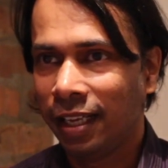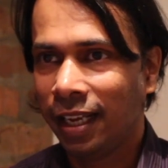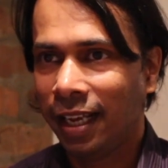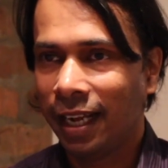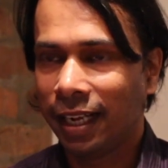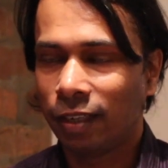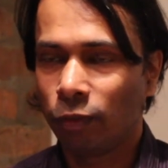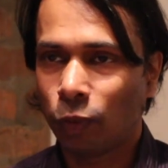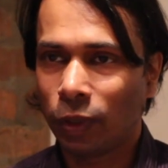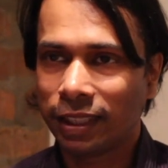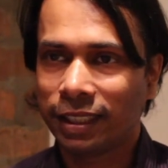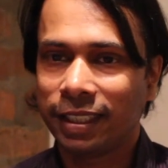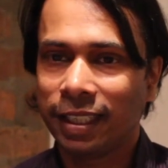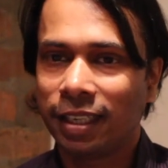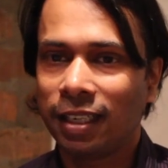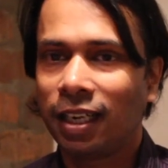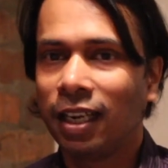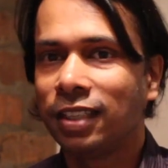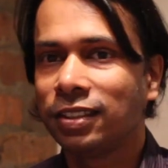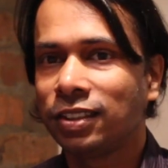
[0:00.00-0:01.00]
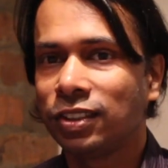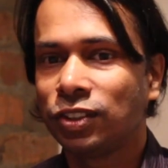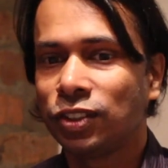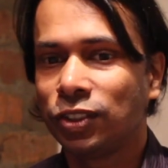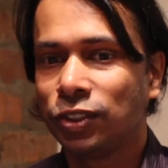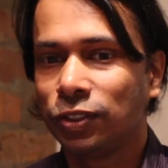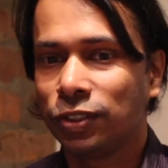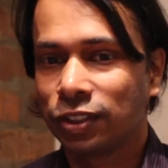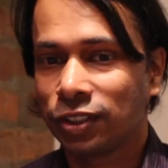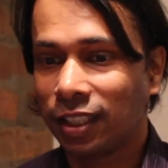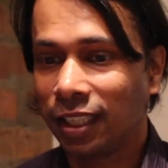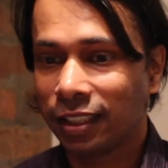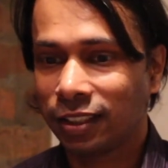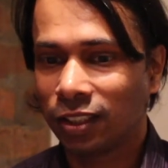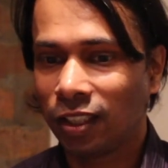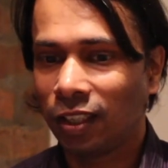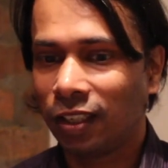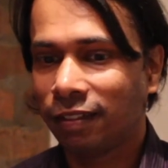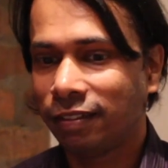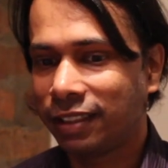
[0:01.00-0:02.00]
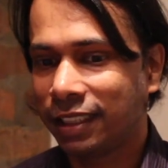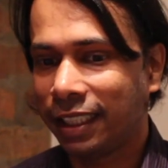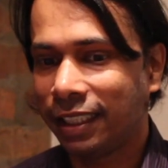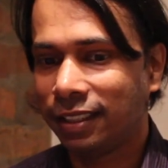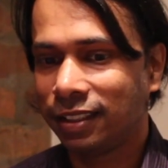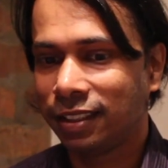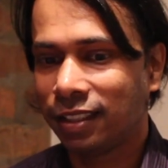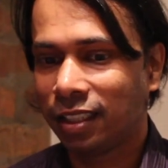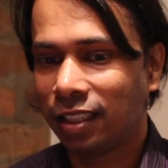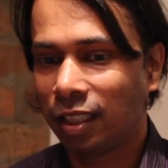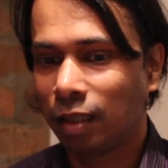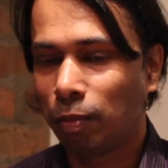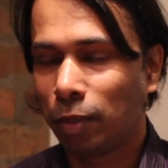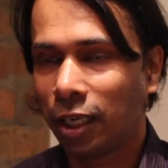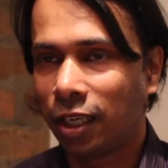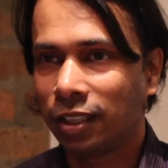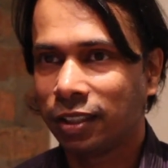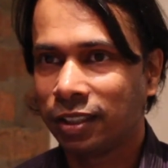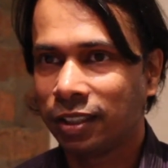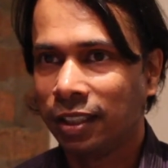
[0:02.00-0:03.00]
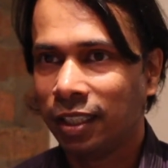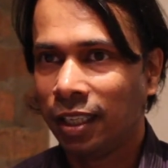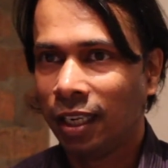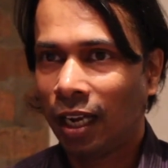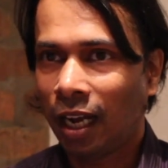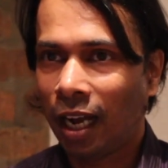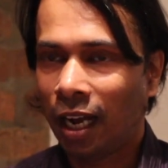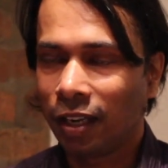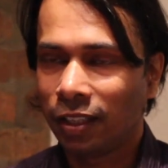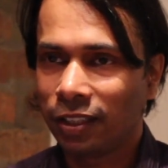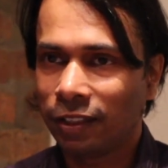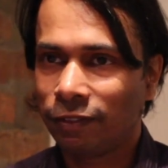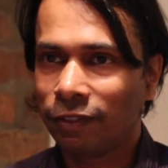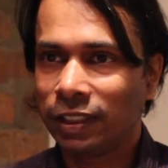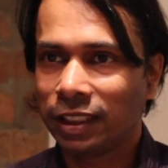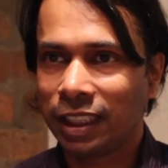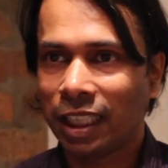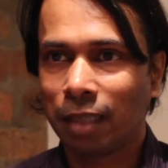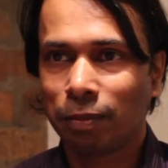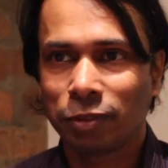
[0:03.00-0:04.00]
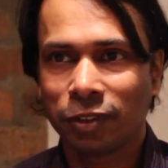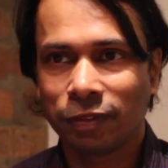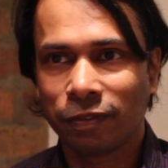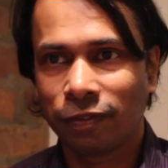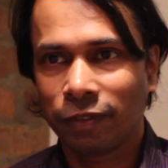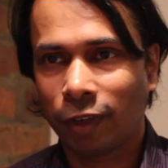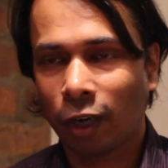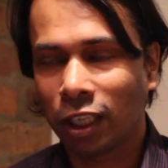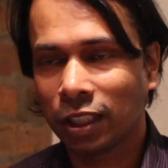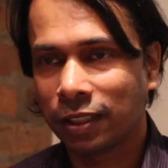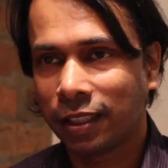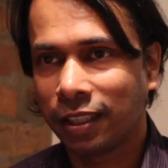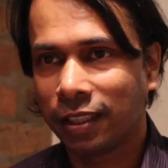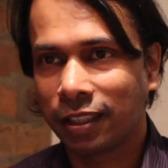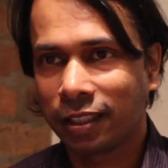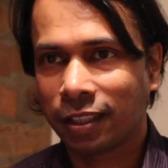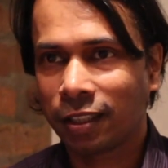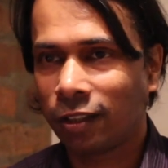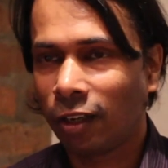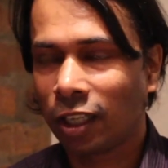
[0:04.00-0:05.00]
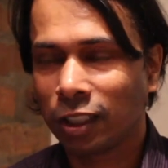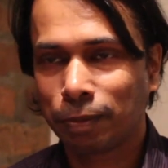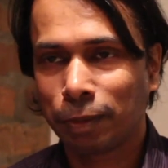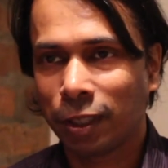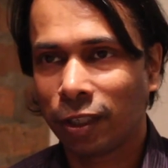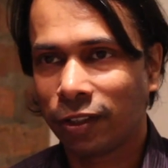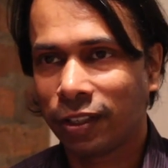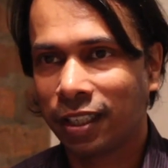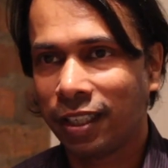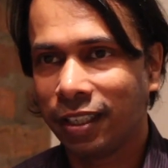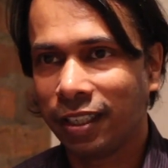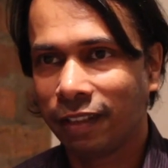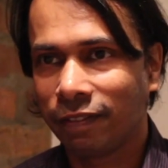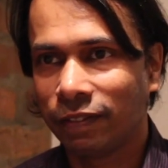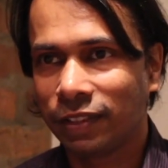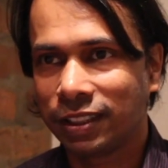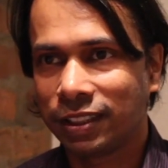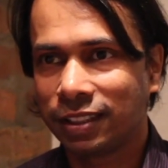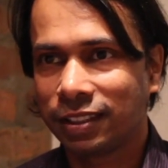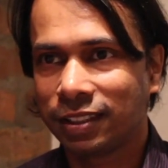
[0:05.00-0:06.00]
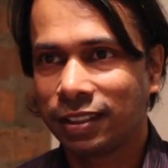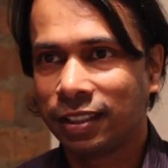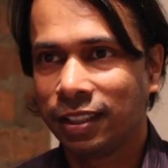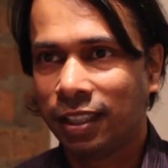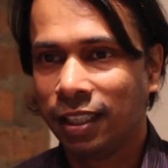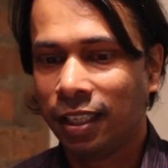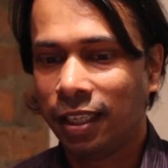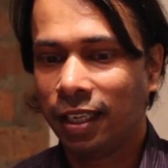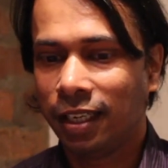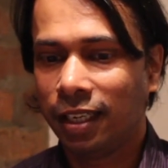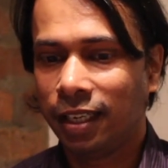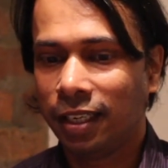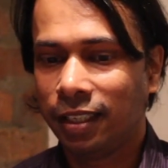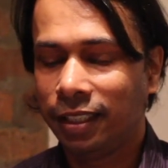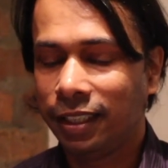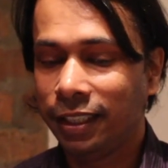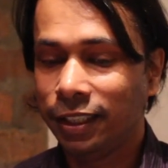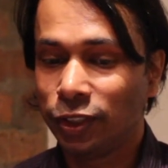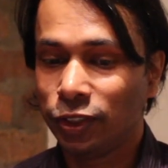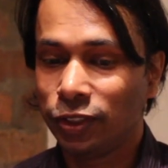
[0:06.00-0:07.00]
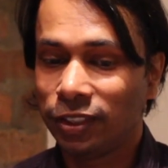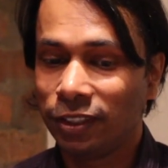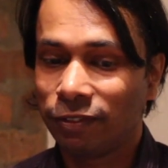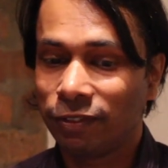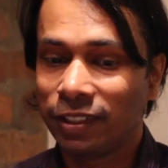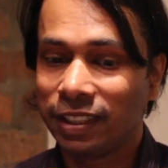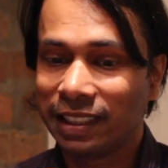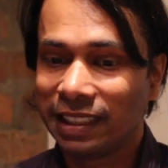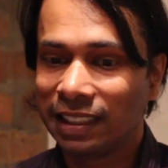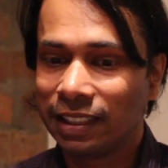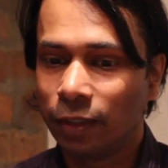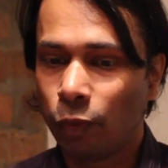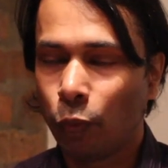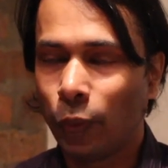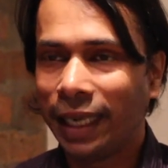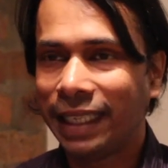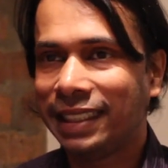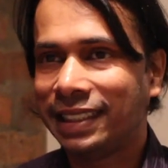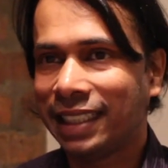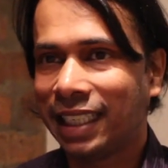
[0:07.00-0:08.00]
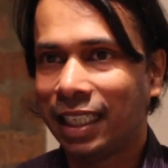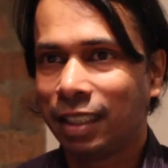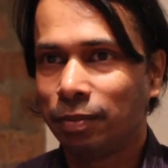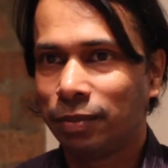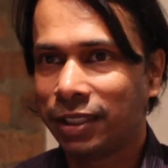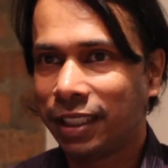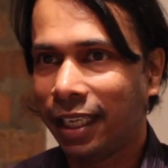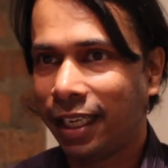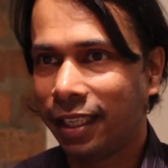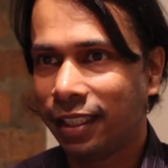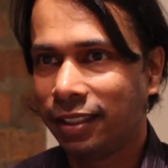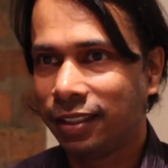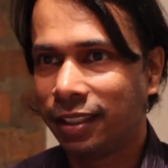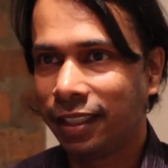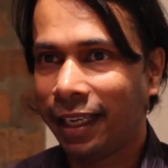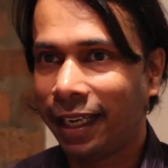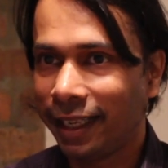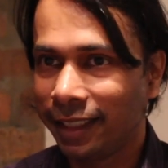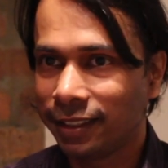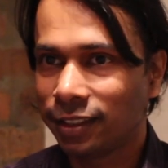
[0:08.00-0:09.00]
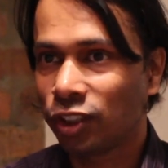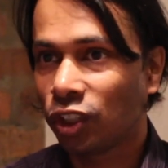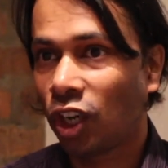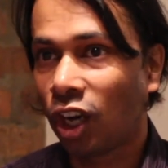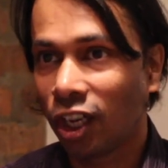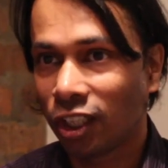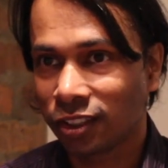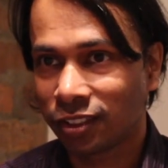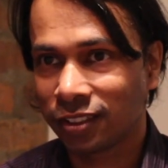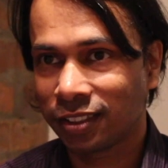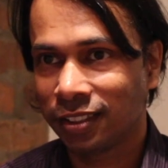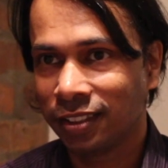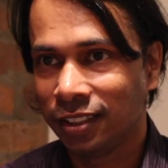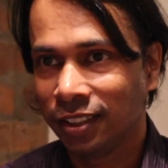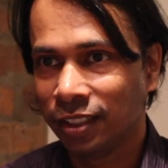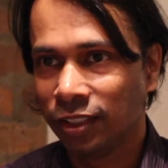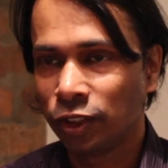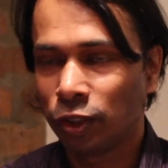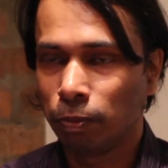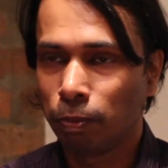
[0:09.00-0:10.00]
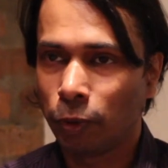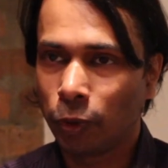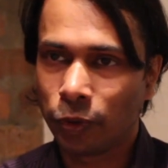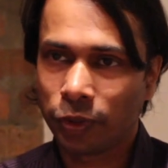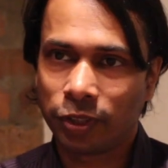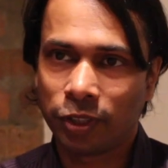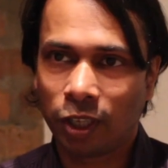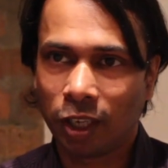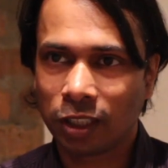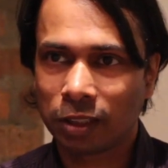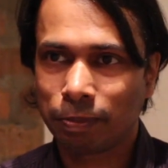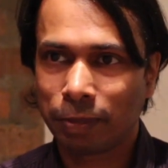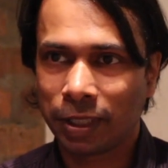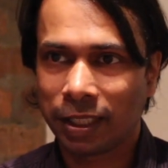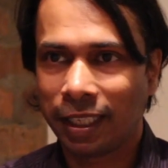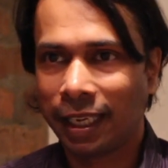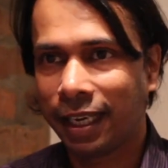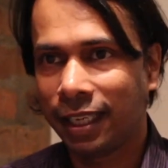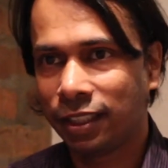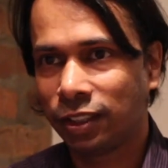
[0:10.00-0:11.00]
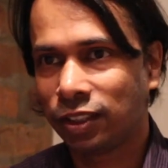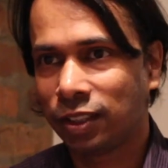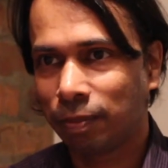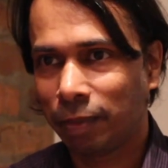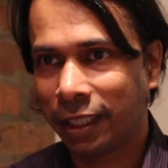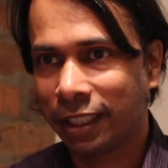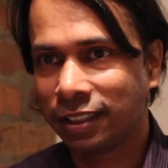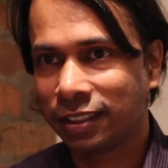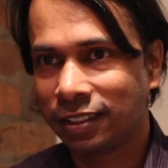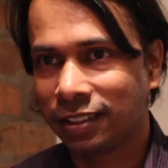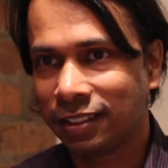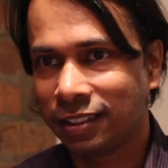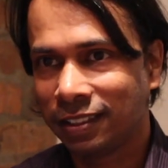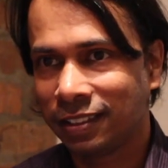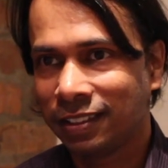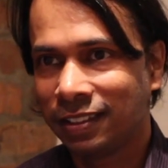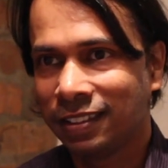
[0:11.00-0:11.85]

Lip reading: And what that allows us to do is collect a lot of data about how different types of hospital or clinic visits lead to different wait times and hence cost to both the hospital and to the patient.